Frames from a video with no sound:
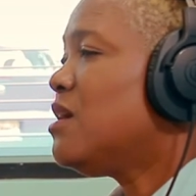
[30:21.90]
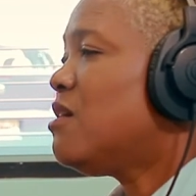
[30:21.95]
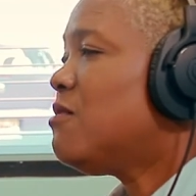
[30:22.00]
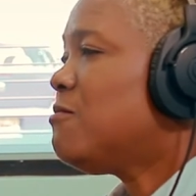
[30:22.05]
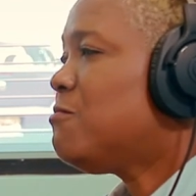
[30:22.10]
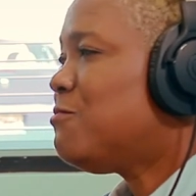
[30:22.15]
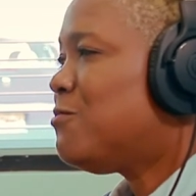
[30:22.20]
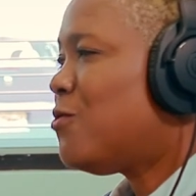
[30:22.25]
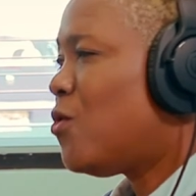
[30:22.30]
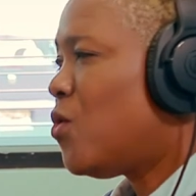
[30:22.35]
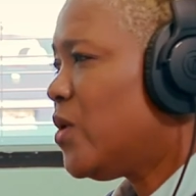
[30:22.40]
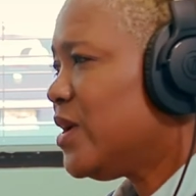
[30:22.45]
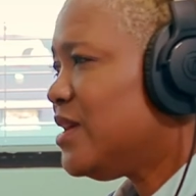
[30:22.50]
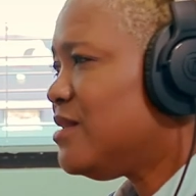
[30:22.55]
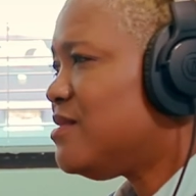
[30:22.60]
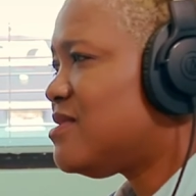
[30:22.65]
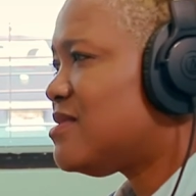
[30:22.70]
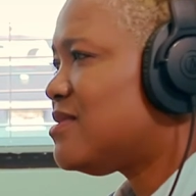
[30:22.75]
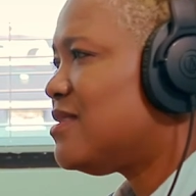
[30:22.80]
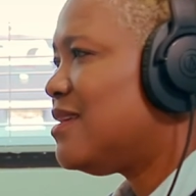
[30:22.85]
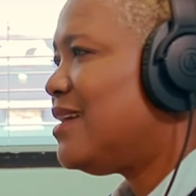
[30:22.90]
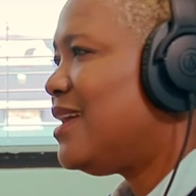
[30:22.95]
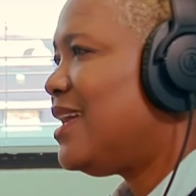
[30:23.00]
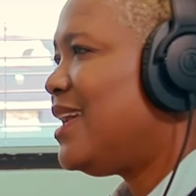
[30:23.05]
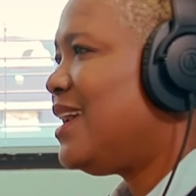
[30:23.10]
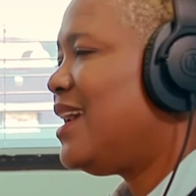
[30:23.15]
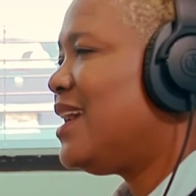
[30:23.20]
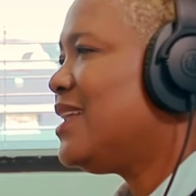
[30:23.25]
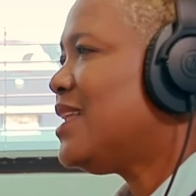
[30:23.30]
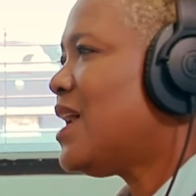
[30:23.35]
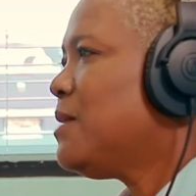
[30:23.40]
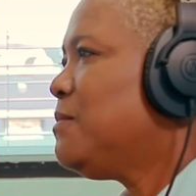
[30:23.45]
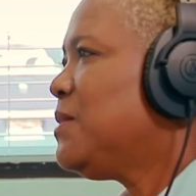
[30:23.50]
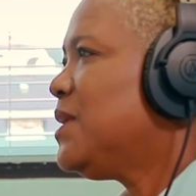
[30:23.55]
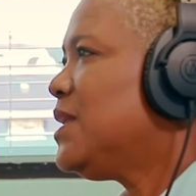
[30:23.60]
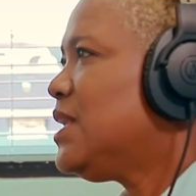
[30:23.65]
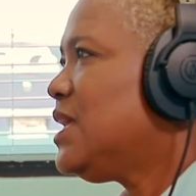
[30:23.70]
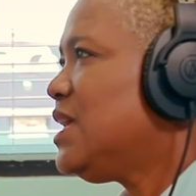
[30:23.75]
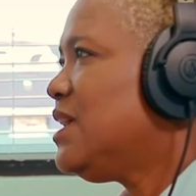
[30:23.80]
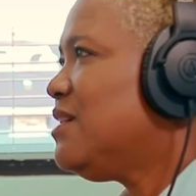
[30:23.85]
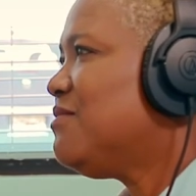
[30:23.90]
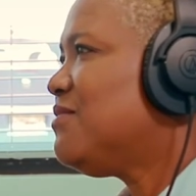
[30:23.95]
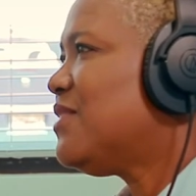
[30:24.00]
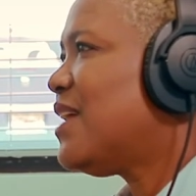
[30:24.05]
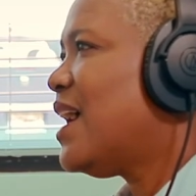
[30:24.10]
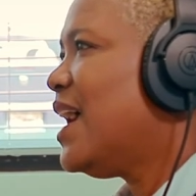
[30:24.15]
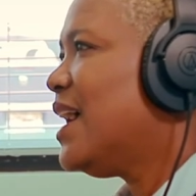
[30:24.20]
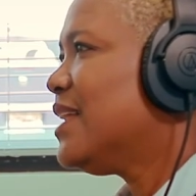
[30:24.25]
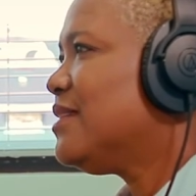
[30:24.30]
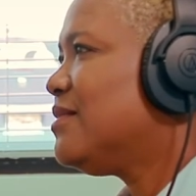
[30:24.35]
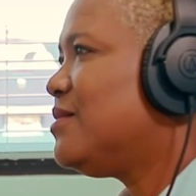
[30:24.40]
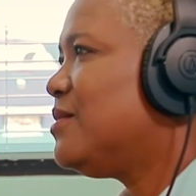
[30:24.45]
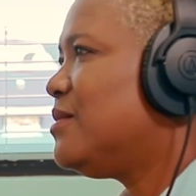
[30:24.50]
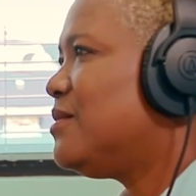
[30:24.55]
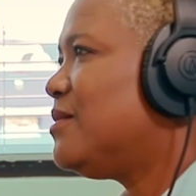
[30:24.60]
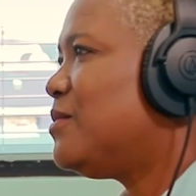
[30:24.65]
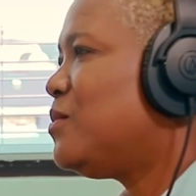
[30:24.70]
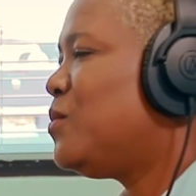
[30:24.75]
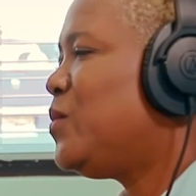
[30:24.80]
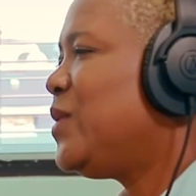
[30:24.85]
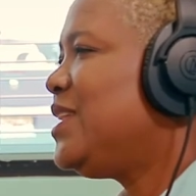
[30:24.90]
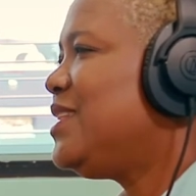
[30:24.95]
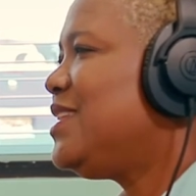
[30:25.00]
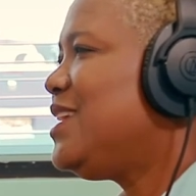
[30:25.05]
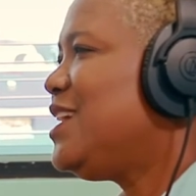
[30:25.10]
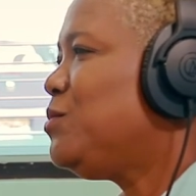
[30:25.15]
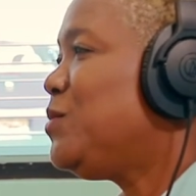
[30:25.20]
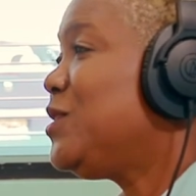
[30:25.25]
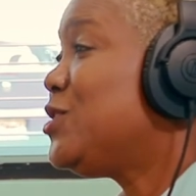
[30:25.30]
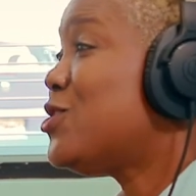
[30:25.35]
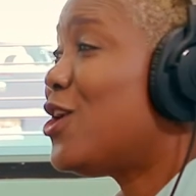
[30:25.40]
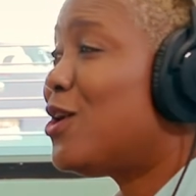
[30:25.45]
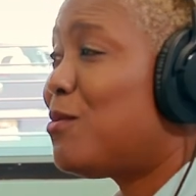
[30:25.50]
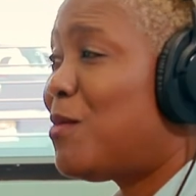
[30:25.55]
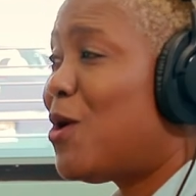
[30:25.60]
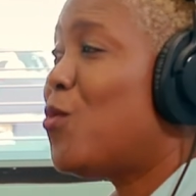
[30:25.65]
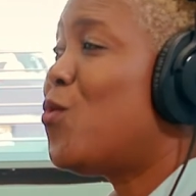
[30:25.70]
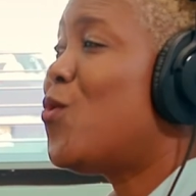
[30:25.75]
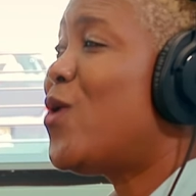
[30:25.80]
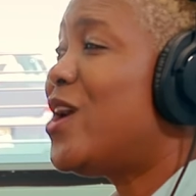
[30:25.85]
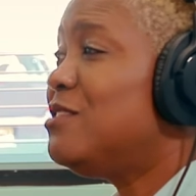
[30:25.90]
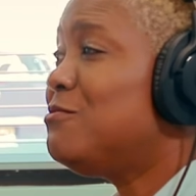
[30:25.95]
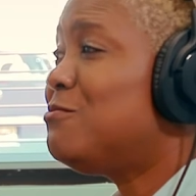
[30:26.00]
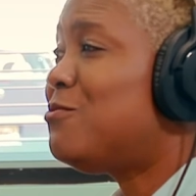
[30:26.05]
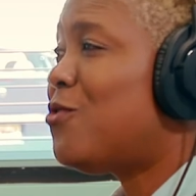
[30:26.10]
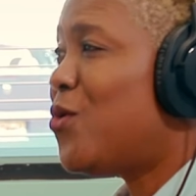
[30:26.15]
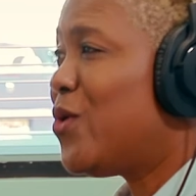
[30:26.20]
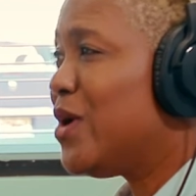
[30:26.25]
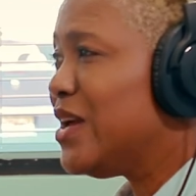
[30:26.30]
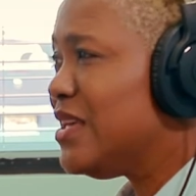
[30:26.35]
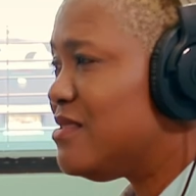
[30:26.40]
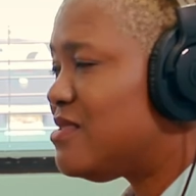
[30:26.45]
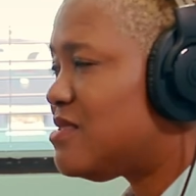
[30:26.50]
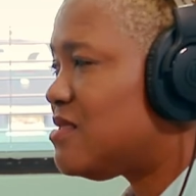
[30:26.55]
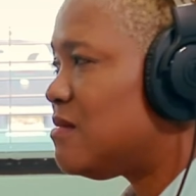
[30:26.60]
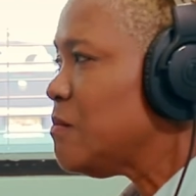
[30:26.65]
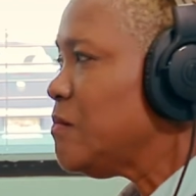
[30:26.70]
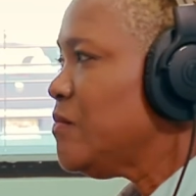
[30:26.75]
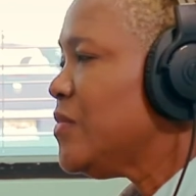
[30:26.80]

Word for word: a voice, and, and mm-hmm. I believe that we need we talk about one voice